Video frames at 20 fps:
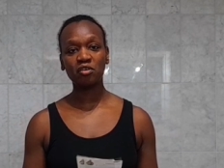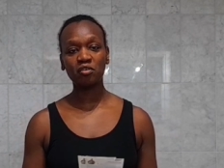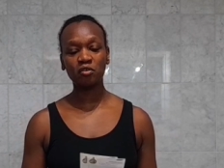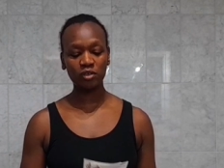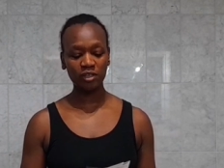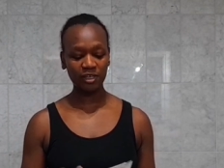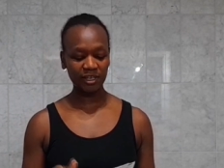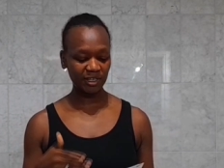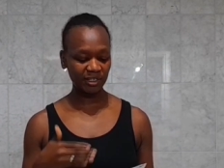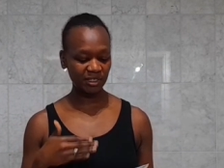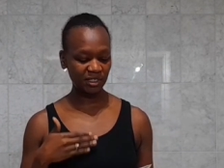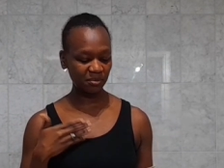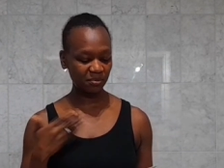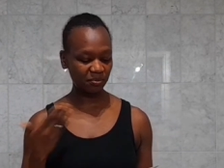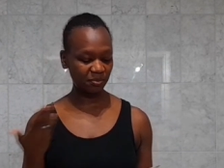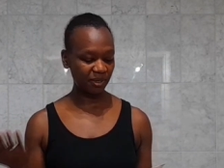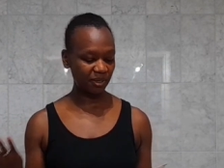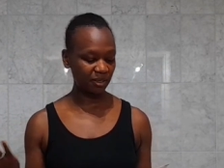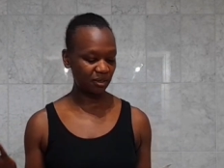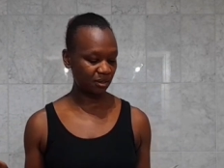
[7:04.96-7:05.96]
only getting
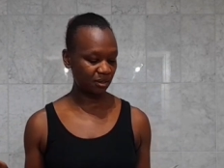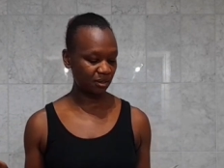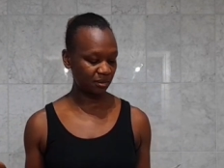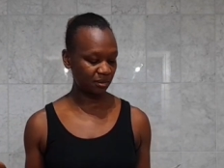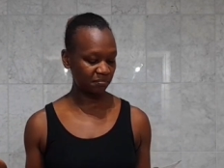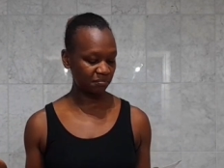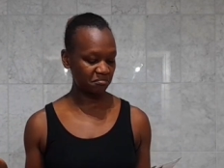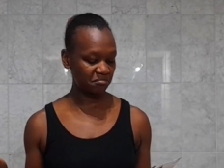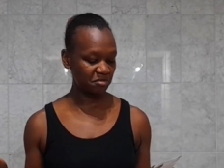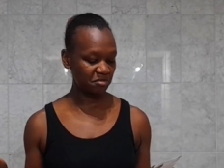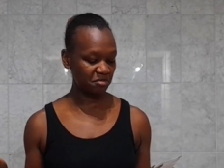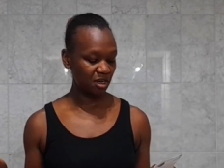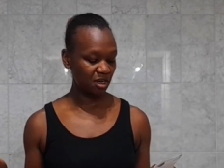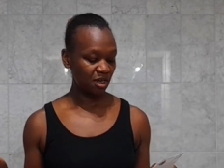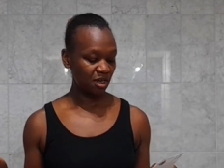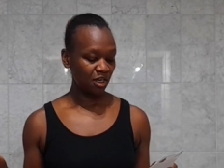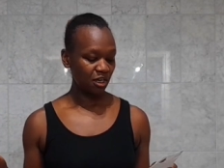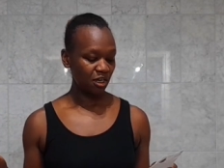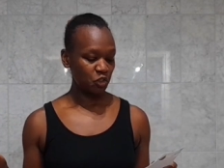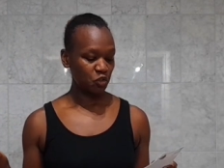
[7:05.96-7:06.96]
paid um,
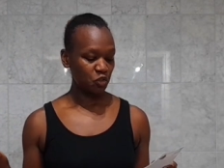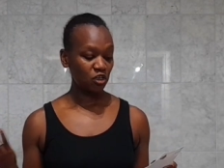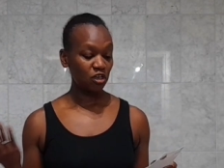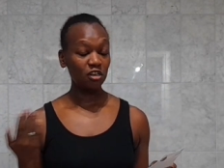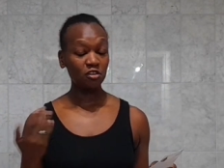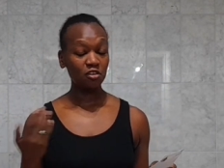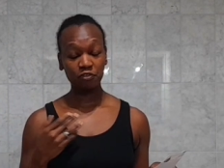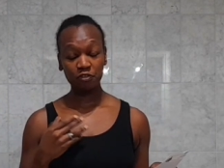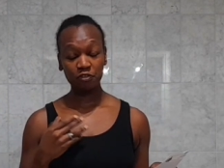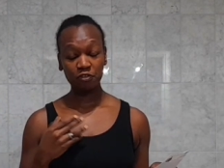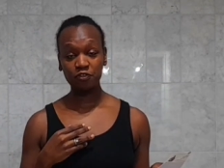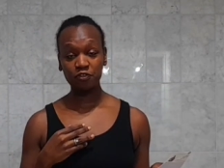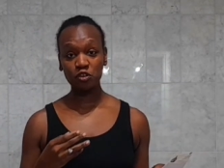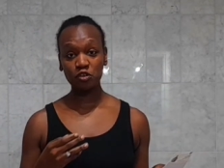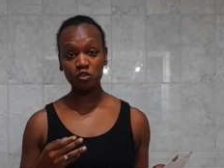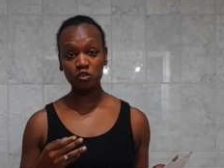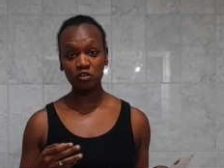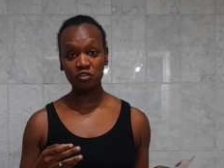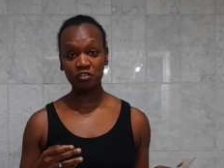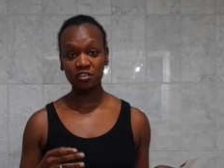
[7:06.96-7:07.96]
250
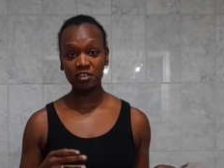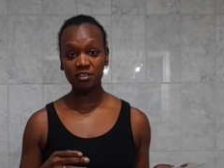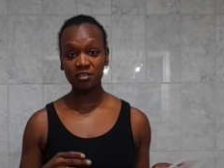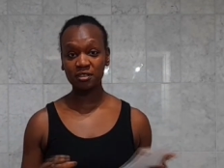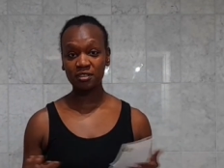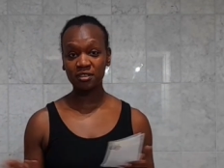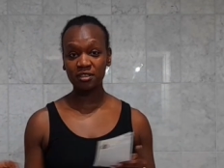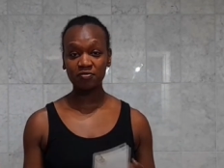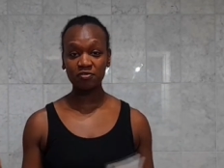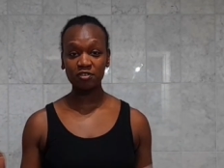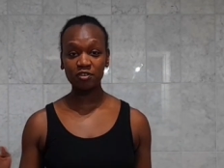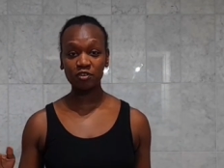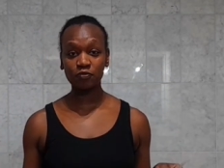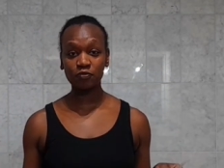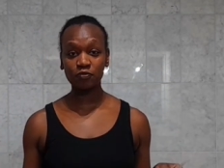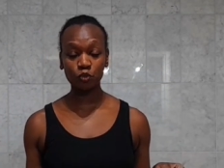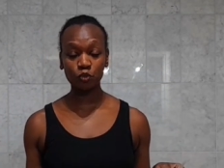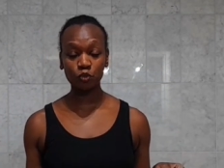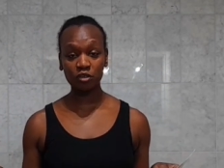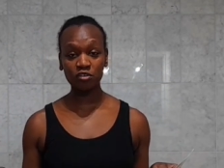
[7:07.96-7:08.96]
euros. That's a difference
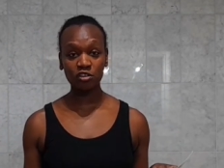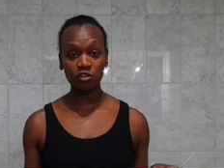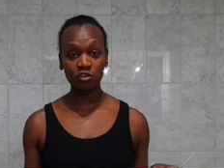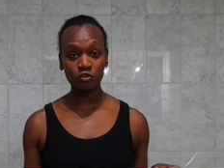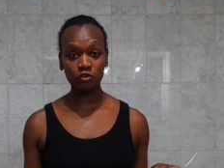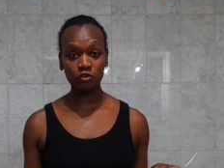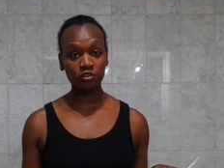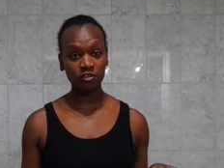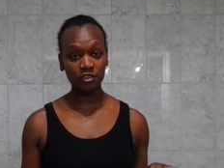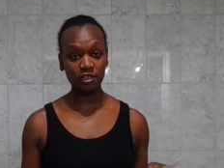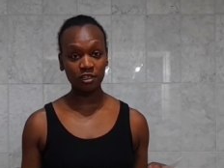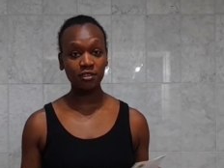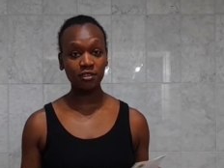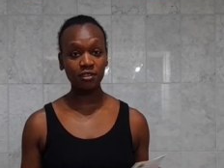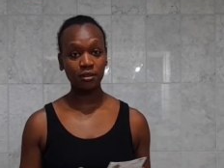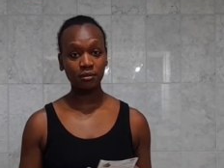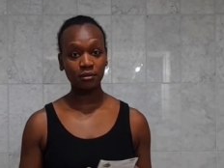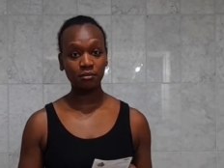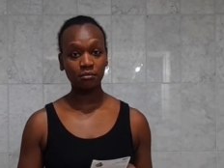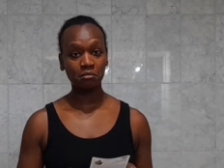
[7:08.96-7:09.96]
of 200 euros. That's a
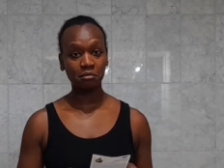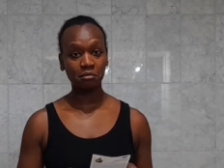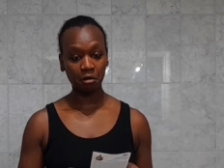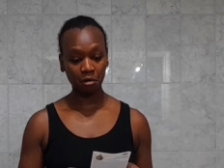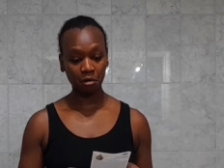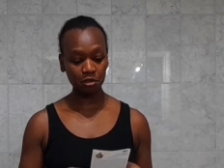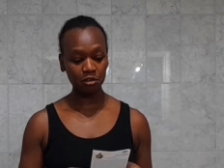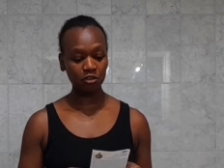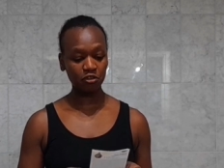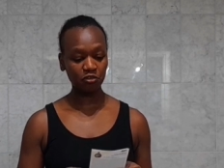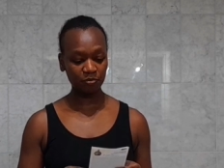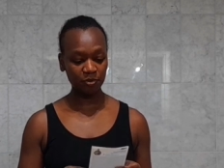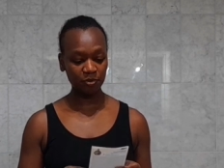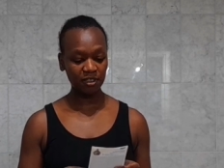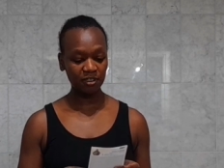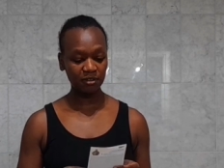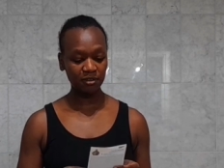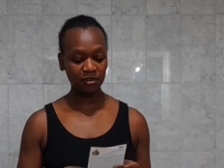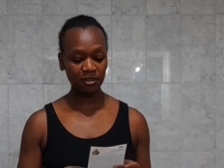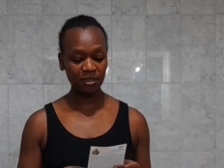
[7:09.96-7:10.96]
lot of
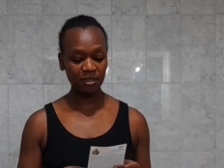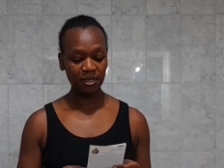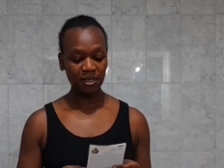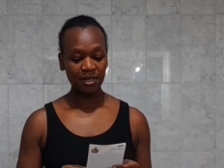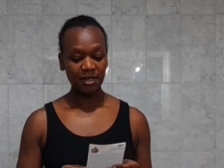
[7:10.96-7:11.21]
money.